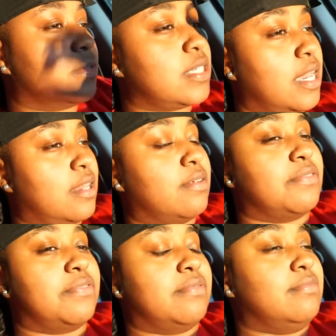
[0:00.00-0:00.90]
tired
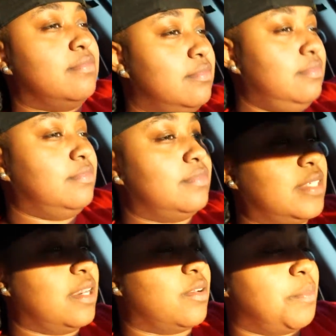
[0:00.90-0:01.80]
of,
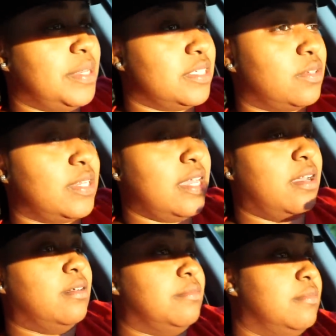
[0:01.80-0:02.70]
I don't know, being so
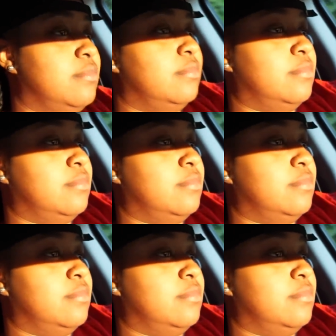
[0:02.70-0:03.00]
damn